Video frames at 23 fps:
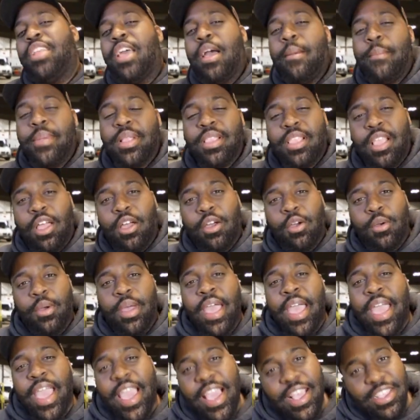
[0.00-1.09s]
down below.
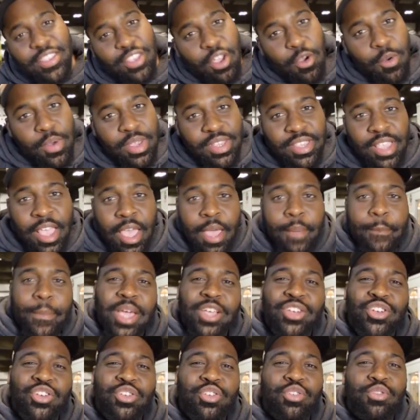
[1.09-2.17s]
As always,
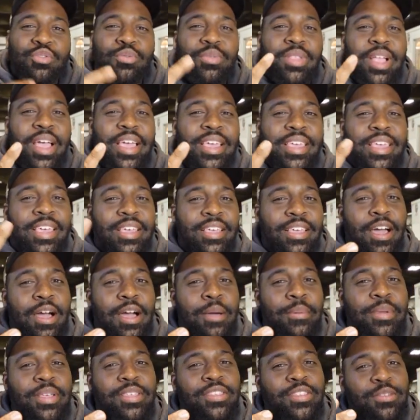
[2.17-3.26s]
make sure you like,
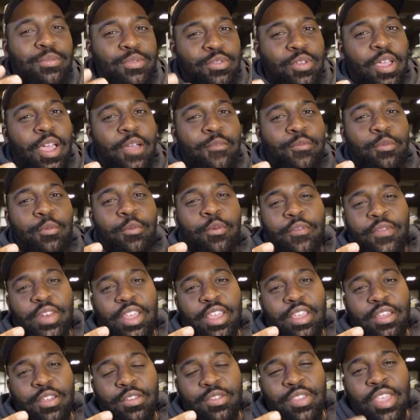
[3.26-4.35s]
comment, subscribe for more
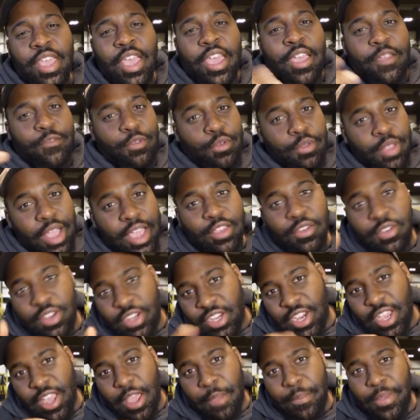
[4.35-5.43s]
videos. If you like, you can
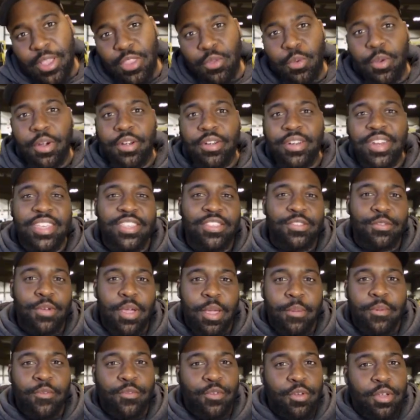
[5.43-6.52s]
check out my Twitter and
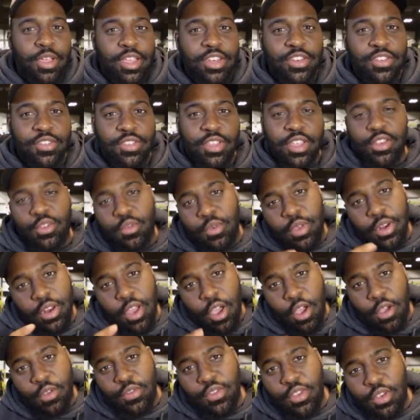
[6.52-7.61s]
Instagram if you're interested. You can
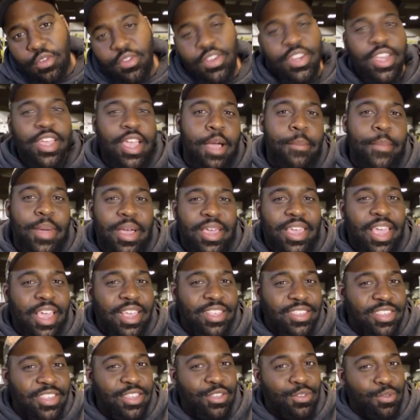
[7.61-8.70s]
also check out my
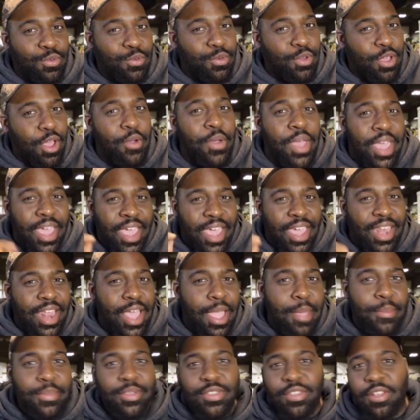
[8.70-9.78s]
KC Tool Co. and
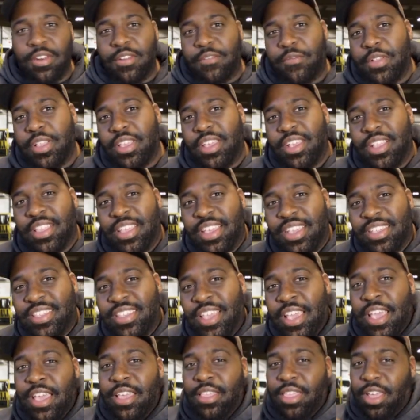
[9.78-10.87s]
Amazon affiliate links
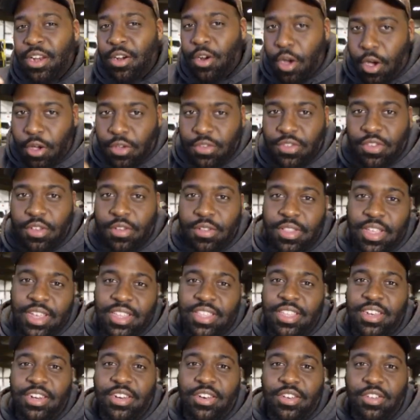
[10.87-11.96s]
that are also linked
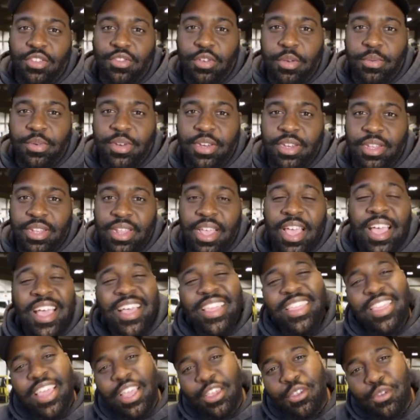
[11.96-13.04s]
in the description.
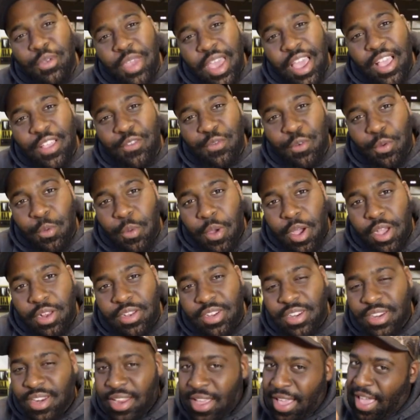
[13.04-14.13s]
Thank you guys for
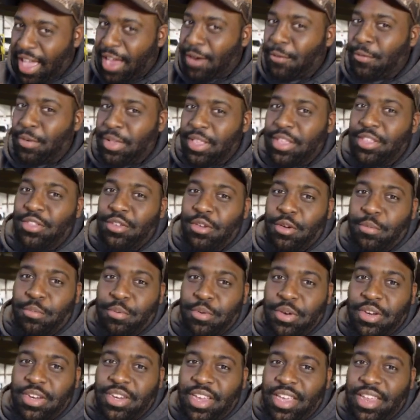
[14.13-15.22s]
watching. I really do
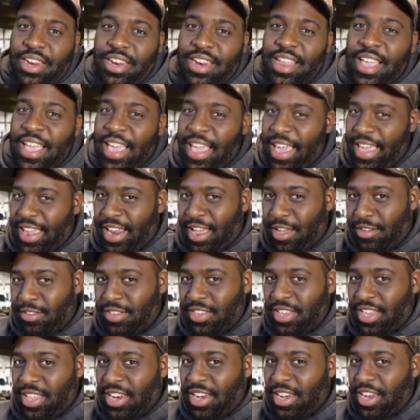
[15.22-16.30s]
appreciate it, and I'll
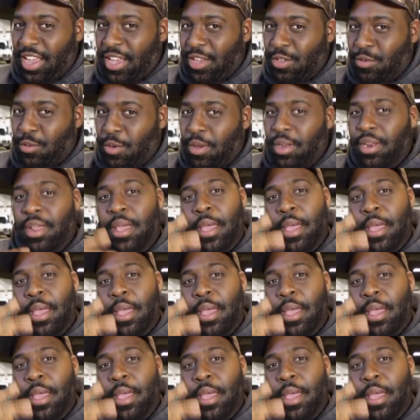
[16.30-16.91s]
see you in the next one.